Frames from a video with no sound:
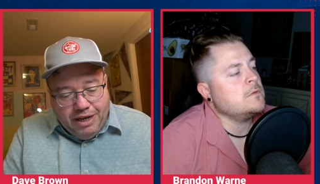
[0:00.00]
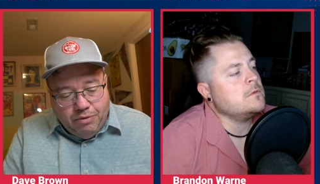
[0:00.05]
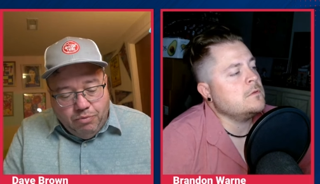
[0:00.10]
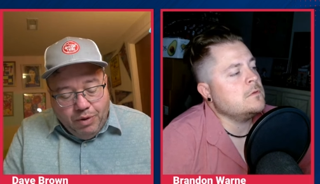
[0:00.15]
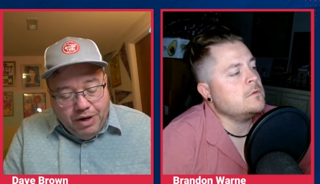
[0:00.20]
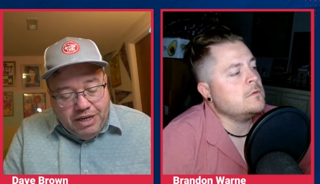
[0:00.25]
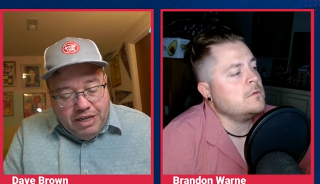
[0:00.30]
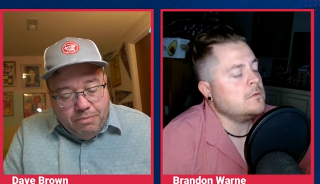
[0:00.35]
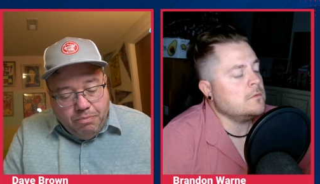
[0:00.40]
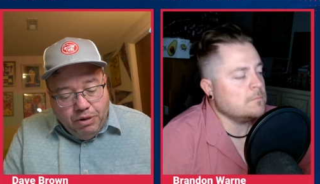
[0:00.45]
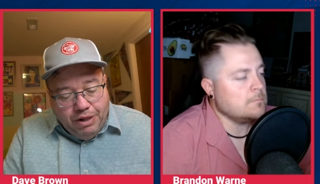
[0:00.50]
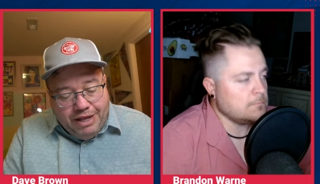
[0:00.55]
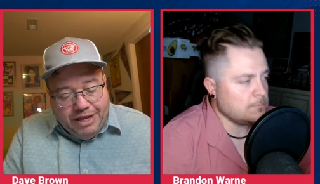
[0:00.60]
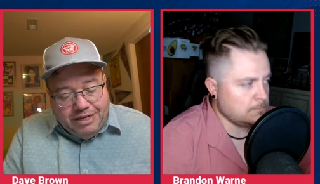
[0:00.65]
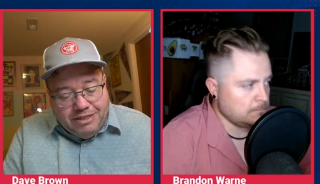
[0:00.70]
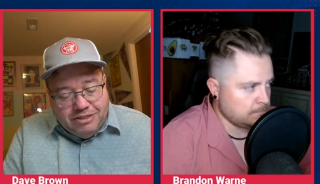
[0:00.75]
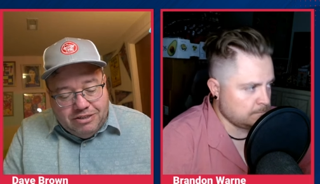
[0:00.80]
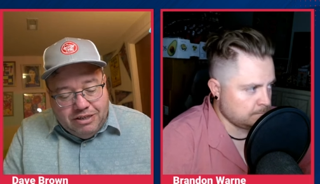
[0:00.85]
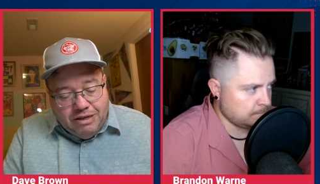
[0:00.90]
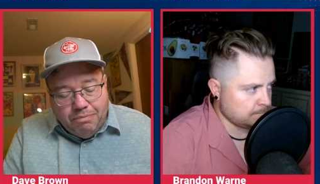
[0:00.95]
Speaker 1: And when he
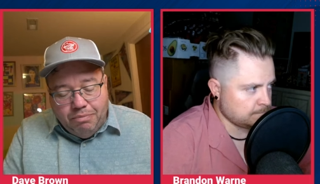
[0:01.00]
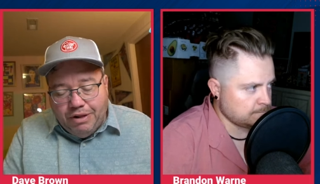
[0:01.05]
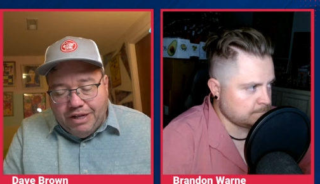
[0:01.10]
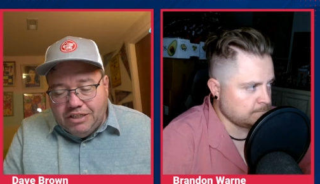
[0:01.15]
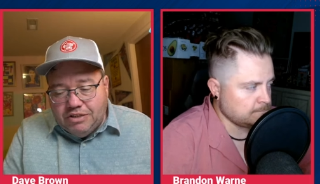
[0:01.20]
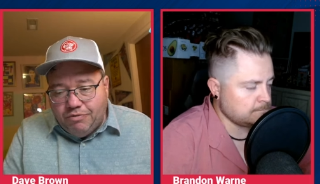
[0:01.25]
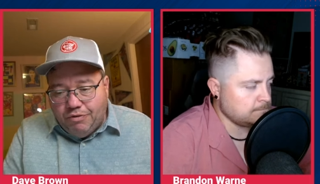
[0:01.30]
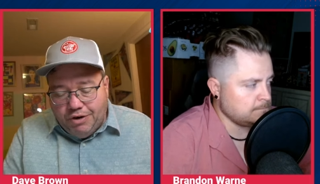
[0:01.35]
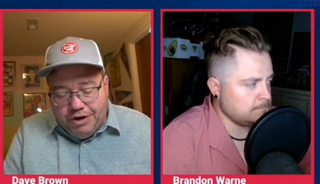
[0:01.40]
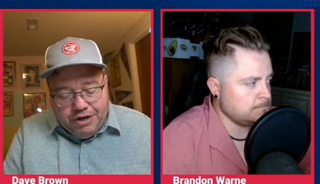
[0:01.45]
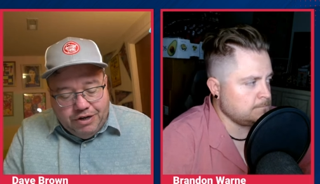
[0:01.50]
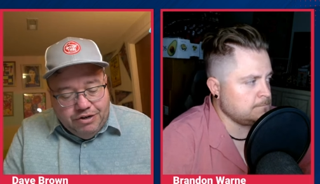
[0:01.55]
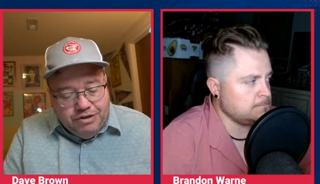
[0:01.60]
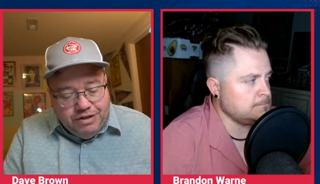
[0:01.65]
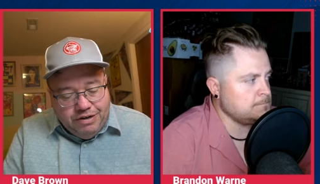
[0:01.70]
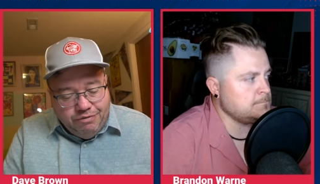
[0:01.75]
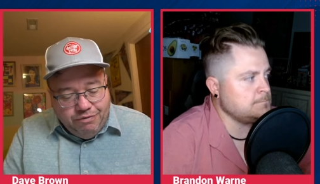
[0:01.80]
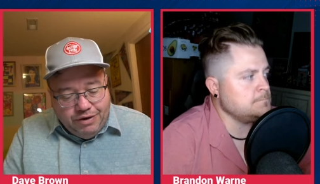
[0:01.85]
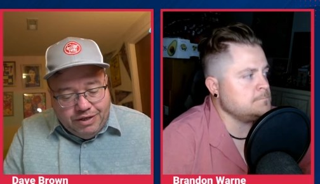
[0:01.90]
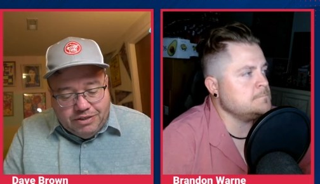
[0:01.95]
plays, he plays very
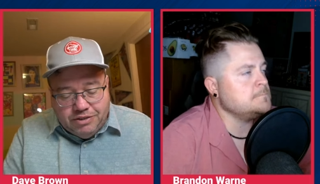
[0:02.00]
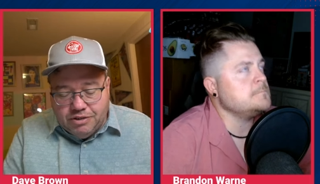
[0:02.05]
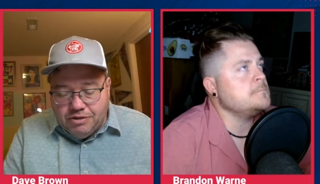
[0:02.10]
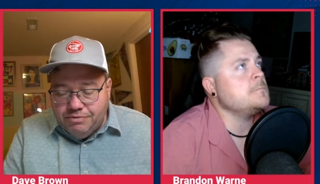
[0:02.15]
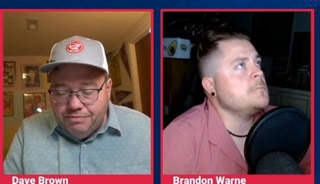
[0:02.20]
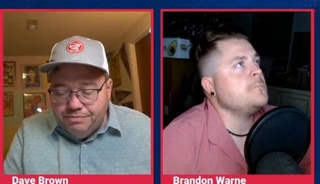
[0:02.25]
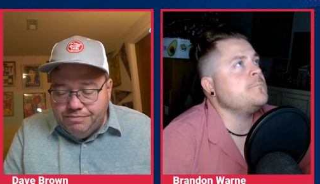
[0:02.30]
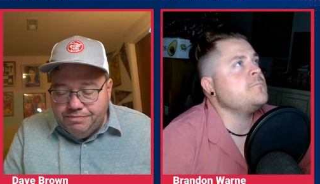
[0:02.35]
good defense.